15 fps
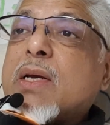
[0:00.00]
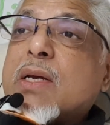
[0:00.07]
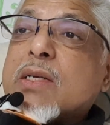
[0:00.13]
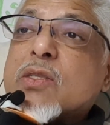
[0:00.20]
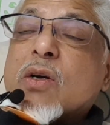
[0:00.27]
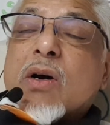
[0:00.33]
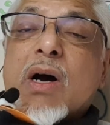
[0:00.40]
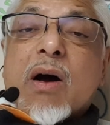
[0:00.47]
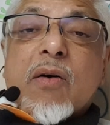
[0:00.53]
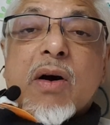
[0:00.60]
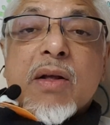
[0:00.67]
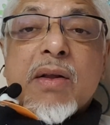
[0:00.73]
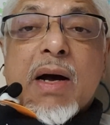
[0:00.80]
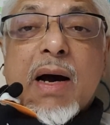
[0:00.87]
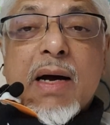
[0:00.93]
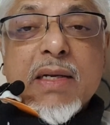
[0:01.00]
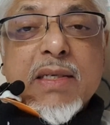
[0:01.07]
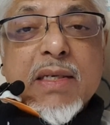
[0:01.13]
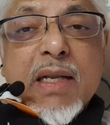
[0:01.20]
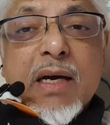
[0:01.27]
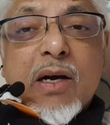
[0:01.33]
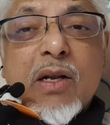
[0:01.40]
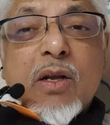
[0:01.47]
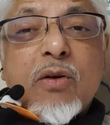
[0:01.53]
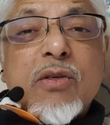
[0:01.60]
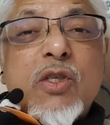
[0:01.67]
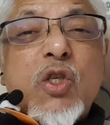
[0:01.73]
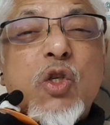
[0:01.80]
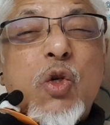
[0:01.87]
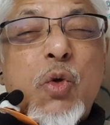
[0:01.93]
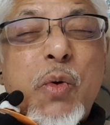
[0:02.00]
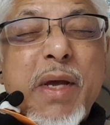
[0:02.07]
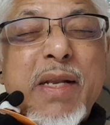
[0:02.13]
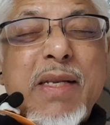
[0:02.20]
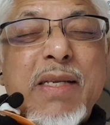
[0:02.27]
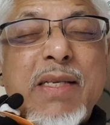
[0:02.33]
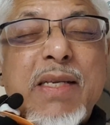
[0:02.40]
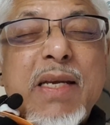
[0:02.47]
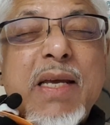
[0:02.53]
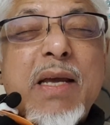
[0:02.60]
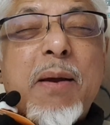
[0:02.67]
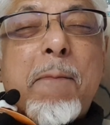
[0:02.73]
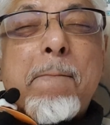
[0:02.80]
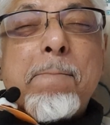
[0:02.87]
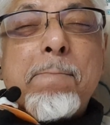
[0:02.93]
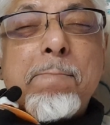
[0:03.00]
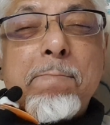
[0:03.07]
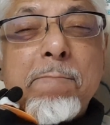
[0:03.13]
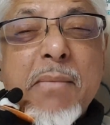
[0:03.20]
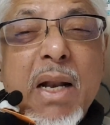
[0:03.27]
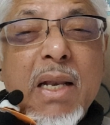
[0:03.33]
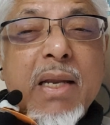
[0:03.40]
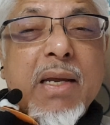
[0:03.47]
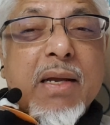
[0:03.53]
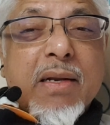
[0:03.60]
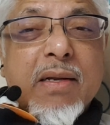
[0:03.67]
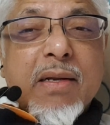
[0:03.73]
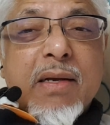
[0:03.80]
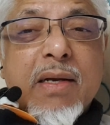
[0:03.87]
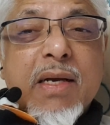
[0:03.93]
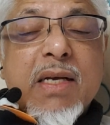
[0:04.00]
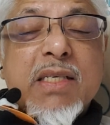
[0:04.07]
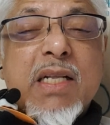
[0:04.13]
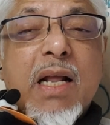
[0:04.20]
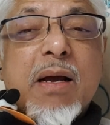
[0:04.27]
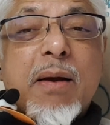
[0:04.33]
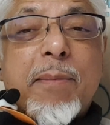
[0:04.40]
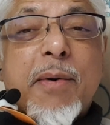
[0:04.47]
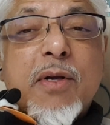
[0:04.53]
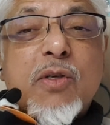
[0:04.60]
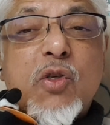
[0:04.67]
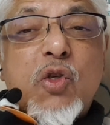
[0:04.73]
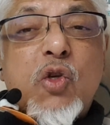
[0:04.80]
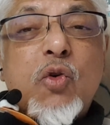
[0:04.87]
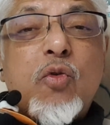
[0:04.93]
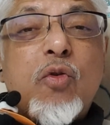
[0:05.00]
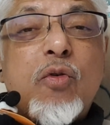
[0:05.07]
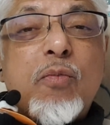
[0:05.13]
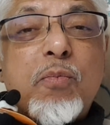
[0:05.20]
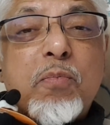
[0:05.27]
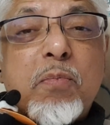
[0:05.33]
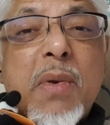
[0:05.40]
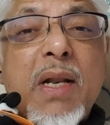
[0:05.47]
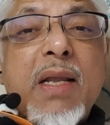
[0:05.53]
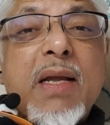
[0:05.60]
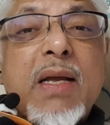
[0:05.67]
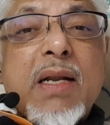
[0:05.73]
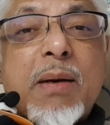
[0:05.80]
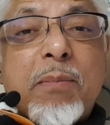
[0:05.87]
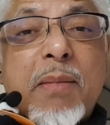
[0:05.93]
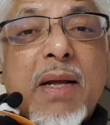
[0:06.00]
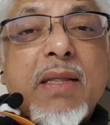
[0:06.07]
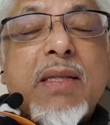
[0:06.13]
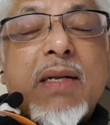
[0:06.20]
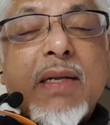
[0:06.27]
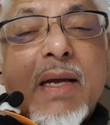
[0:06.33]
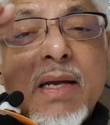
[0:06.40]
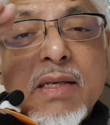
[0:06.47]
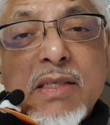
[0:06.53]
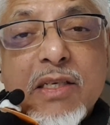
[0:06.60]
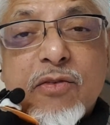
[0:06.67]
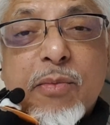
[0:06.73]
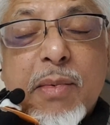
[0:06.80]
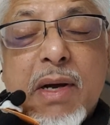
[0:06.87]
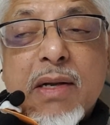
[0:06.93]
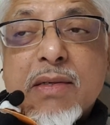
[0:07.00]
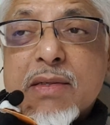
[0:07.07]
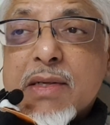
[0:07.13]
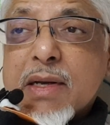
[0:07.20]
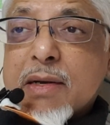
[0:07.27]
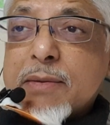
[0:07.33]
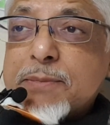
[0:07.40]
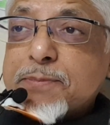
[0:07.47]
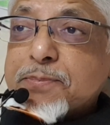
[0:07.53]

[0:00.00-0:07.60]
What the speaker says: So on heart attack alone, 20 million is like about 2 million a month are dying just from heart attack.